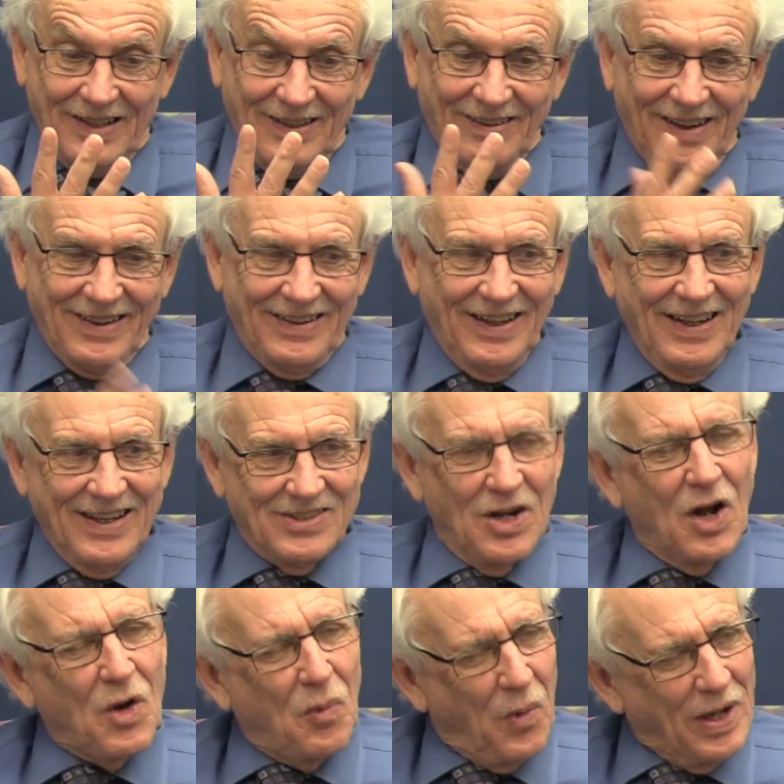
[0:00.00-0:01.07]
right. It's
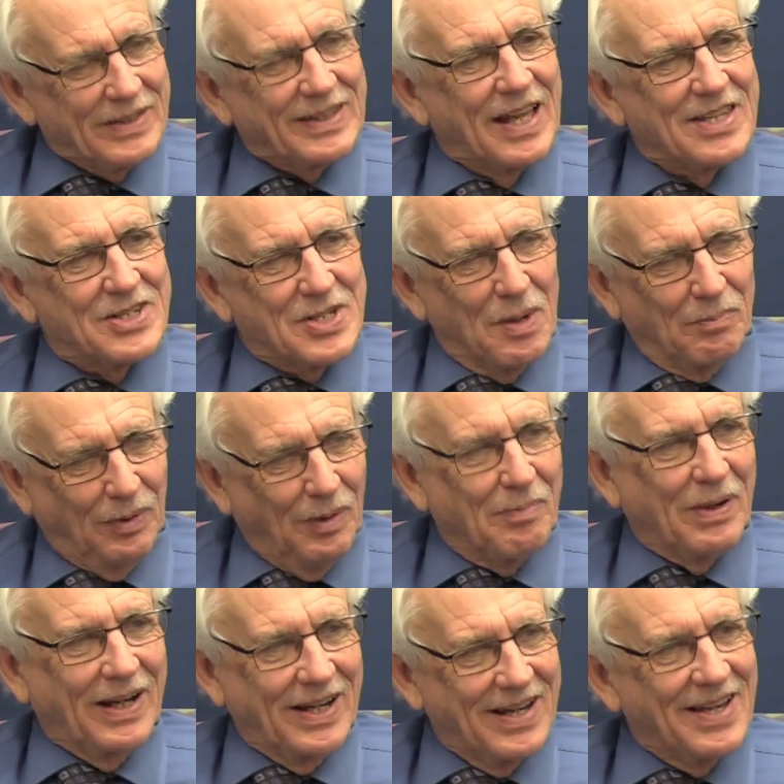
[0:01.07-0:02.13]
not quite really? That simple,
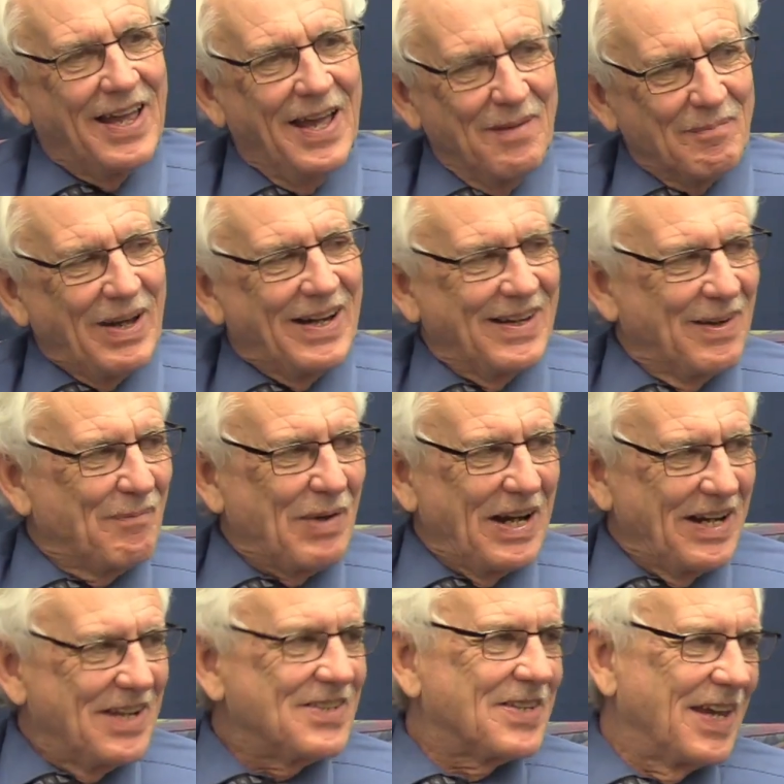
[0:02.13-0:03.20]
but it
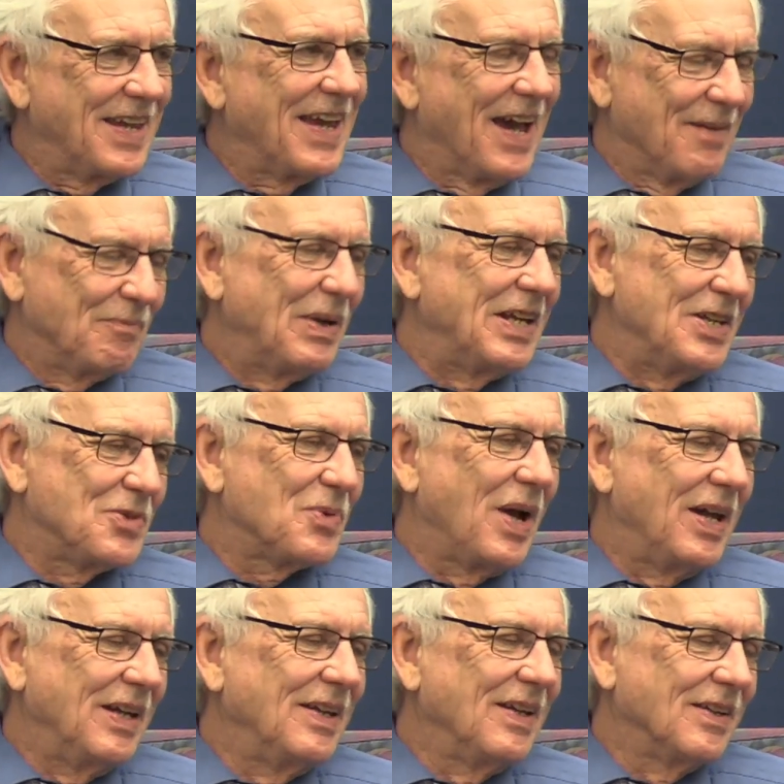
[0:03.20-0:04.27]
is. But he's
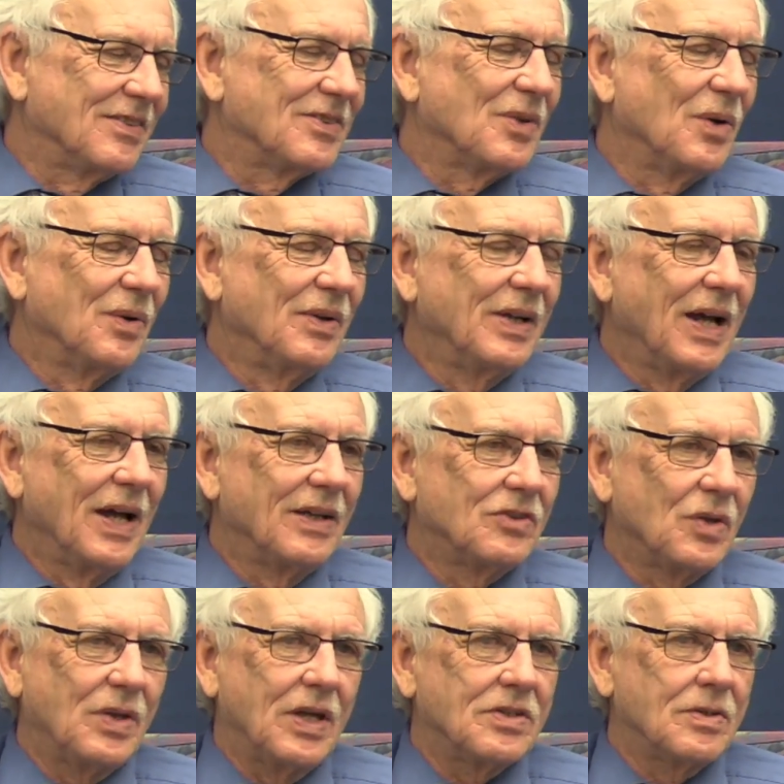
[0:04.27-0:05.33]
right. It is. So
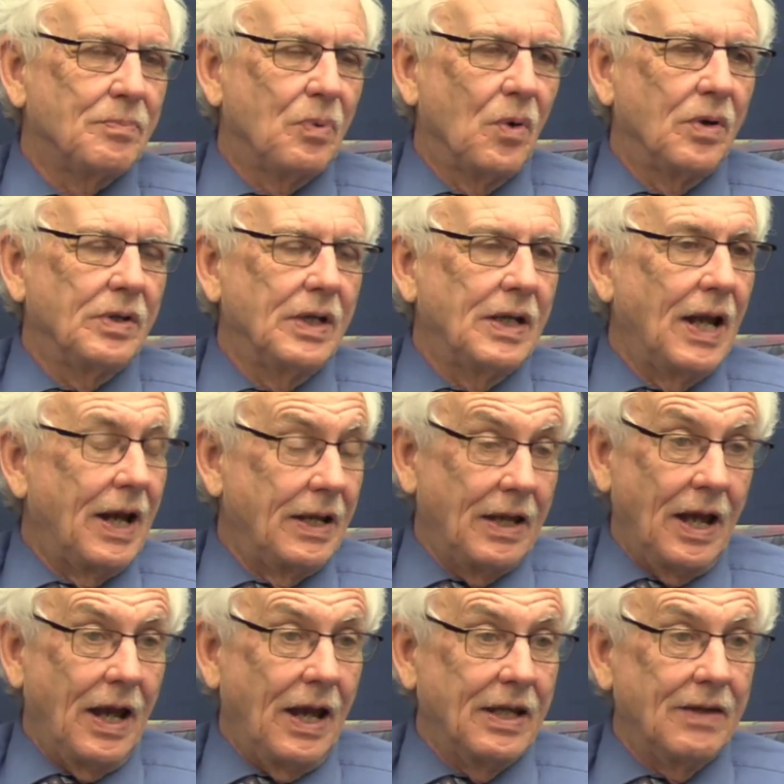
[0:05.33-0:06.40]
so that's important. And
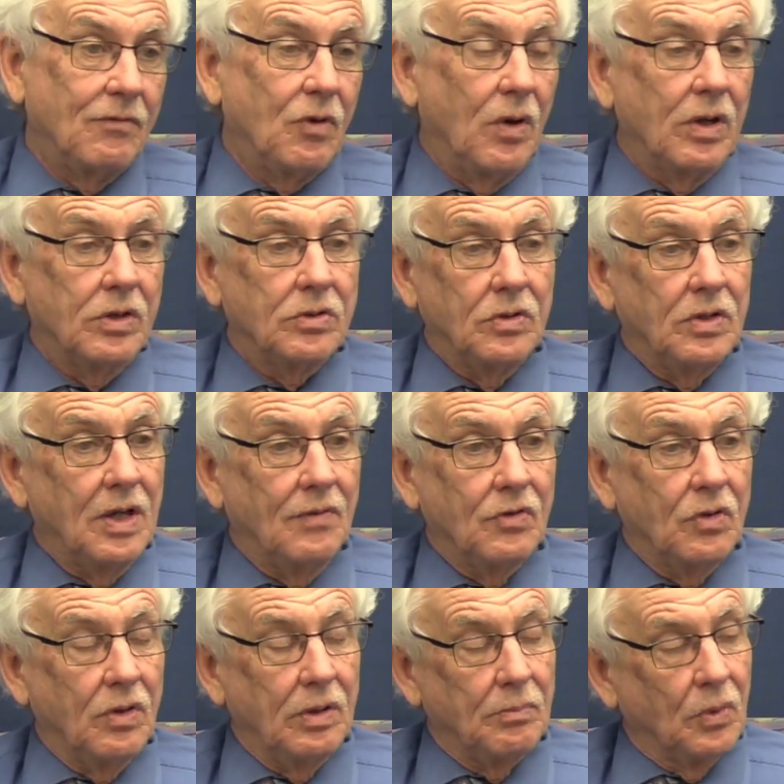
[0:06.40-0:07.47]
I give credit to the
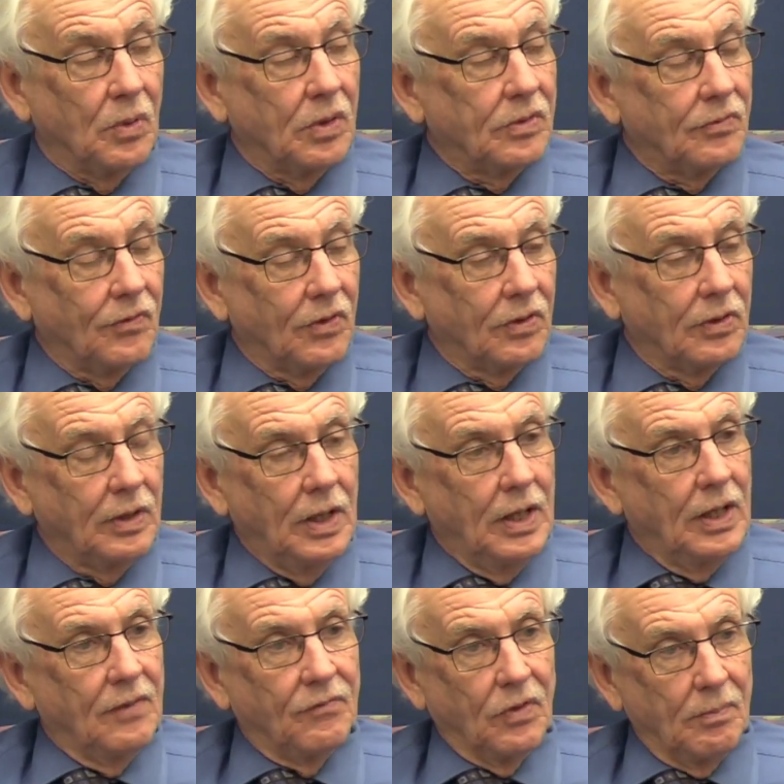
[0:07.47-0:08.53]
Evergreen Board for
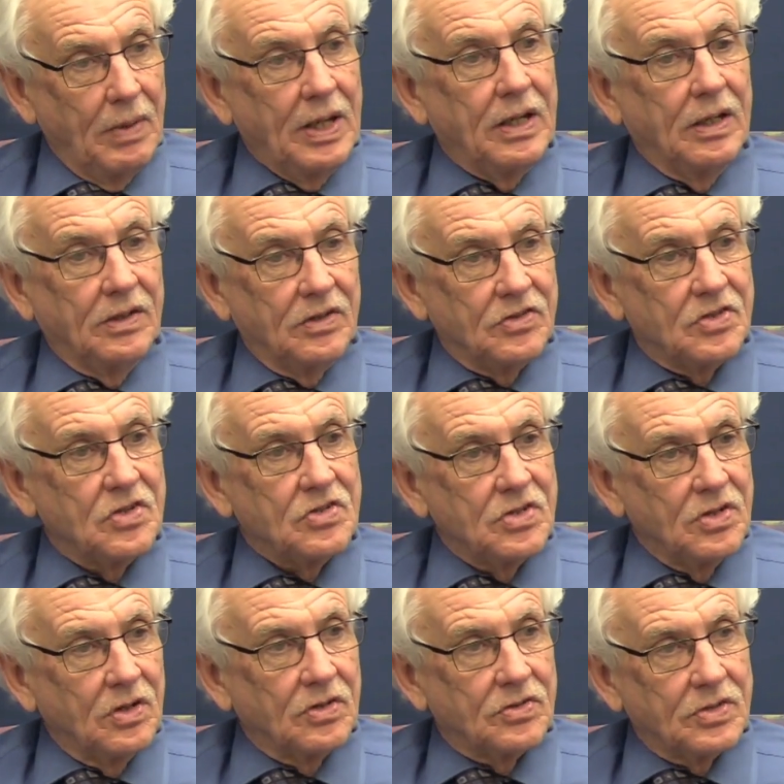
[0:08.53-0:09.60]
making a
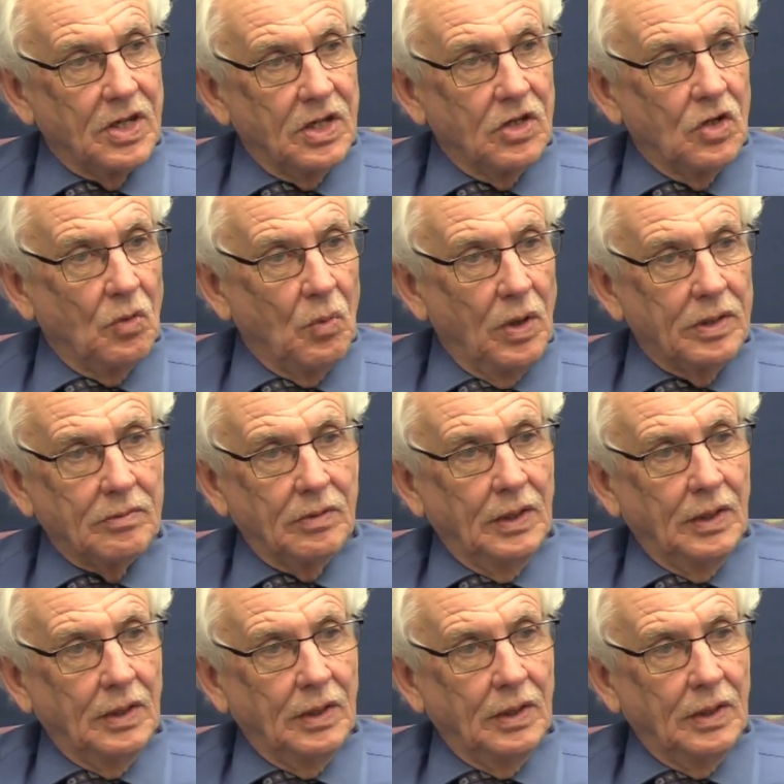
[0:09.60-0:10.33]
decision here to say, you know what.